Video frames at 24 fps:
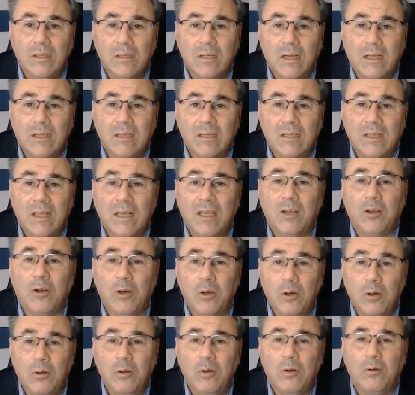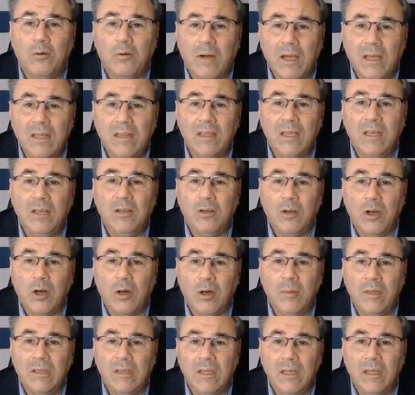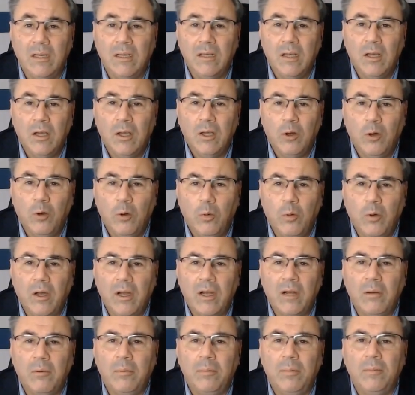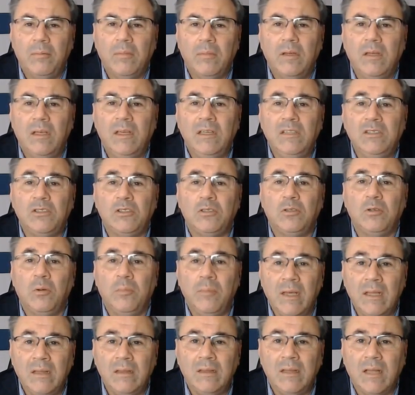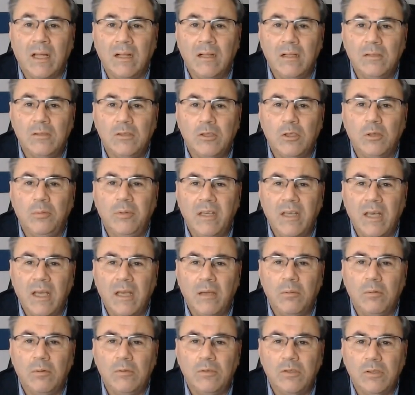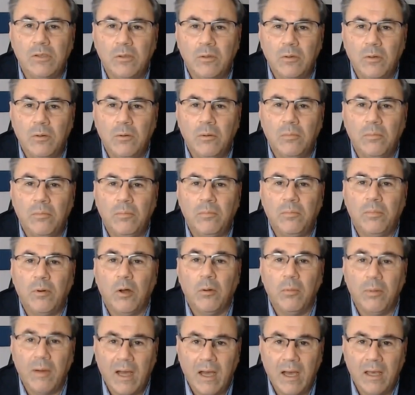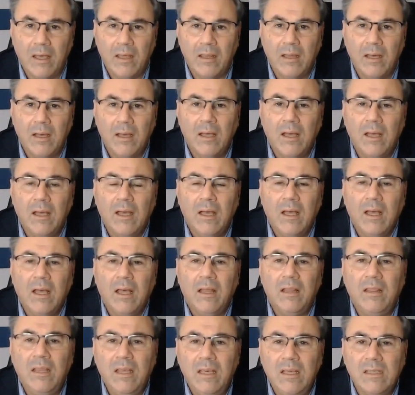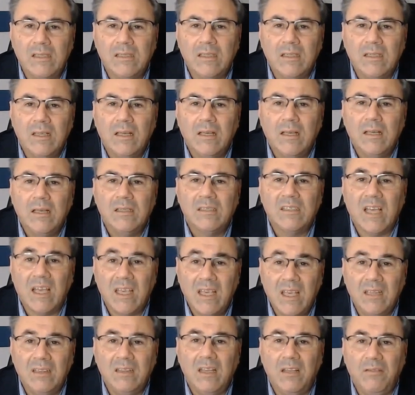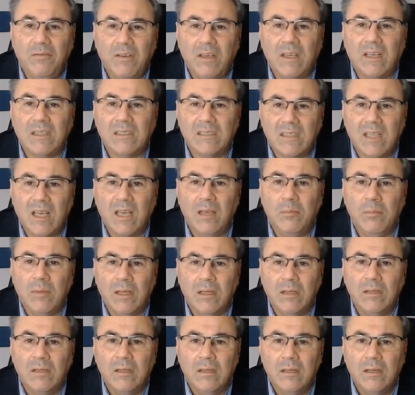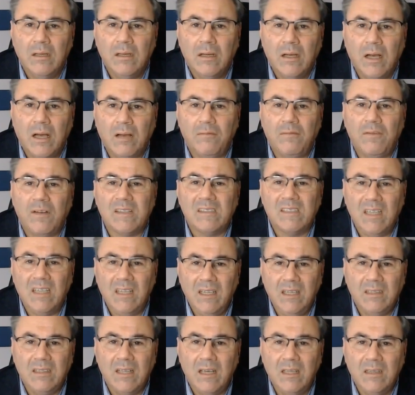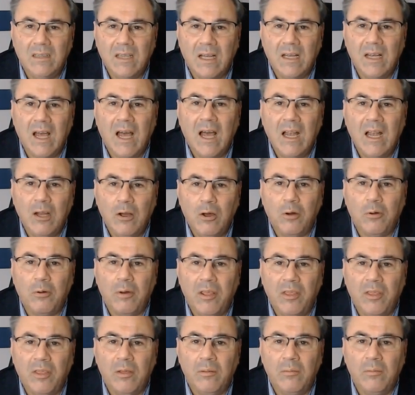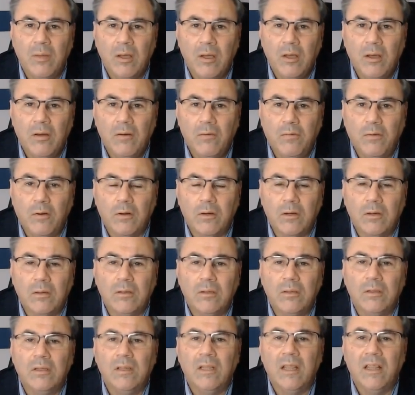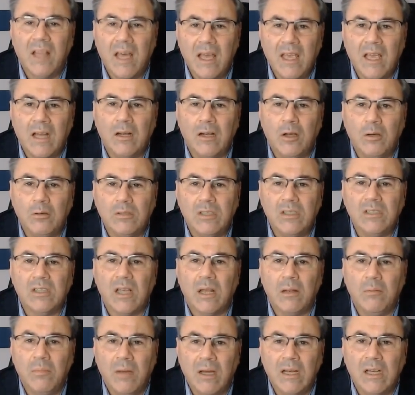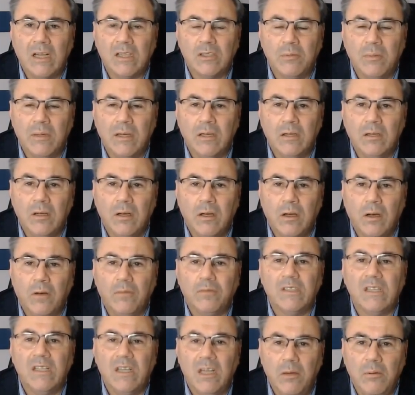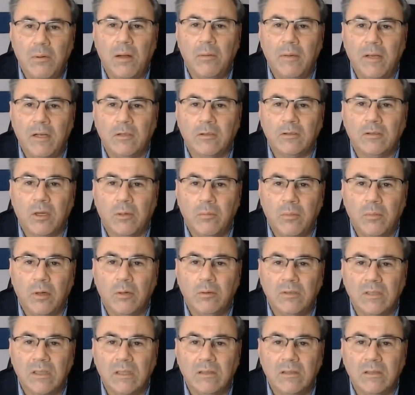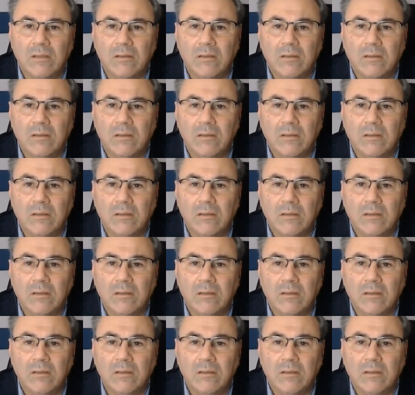and the whole writing committee who were instrumental to be able to provide this scientific statement and facilitate an algorithm for the diagnosis and management of cerebral venous thrombosis.